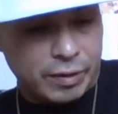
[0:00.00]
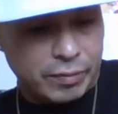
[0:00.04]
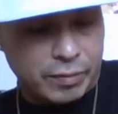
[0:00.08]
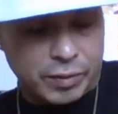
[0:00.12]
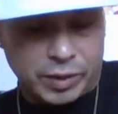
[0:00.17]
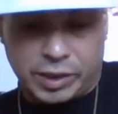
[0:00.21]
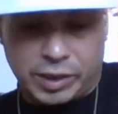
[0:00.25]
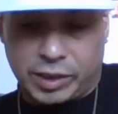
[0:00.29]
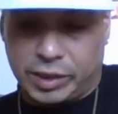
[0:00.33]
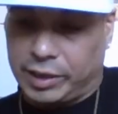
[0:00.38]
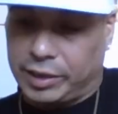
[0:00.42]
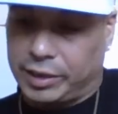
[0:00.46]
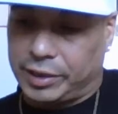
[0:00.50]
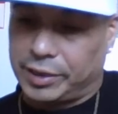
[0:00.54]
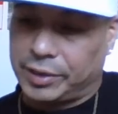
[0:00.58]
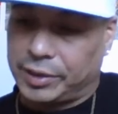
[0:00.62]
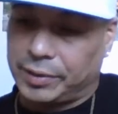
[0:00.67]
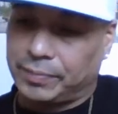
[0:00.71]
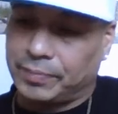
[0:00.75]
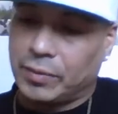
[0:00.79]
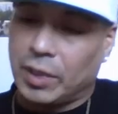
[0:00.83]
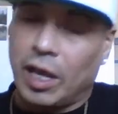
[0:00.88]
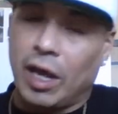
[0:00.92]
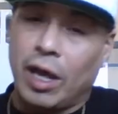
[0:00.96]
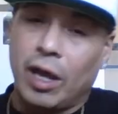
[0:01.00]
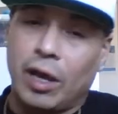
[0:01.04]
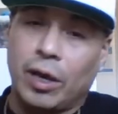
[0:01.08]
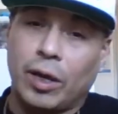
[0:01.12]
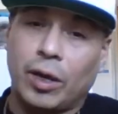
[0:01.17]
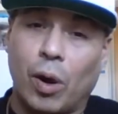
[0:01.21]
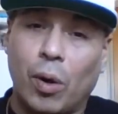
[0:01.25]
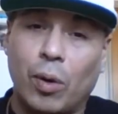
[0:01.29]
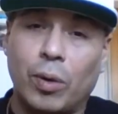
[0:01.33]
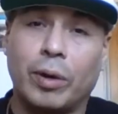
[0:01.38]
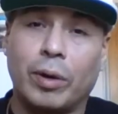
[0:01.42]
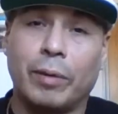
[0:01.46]
which is
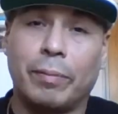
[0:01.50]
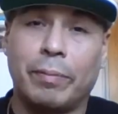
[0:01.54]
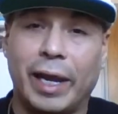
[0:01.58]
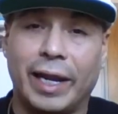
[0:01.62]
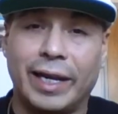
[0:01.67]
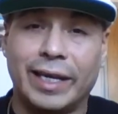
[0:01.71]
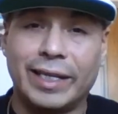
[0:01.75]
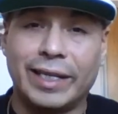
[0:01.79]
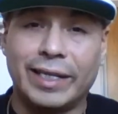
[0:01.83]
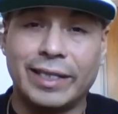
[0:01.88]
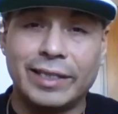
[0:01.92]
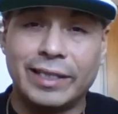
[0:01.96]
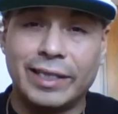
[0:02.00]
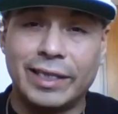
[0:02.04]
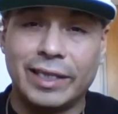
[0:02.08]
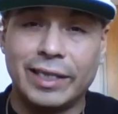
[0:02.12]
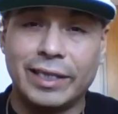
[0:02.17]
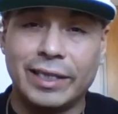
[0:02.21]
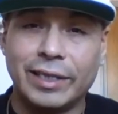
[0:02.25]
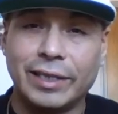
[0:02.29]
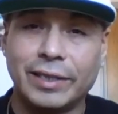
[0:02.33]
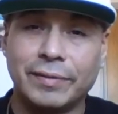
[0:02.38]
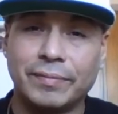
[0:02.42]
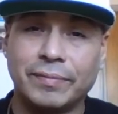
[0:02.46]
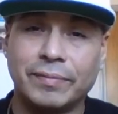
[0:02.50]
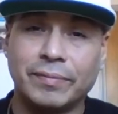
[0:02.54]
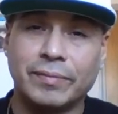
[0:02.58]
codependency,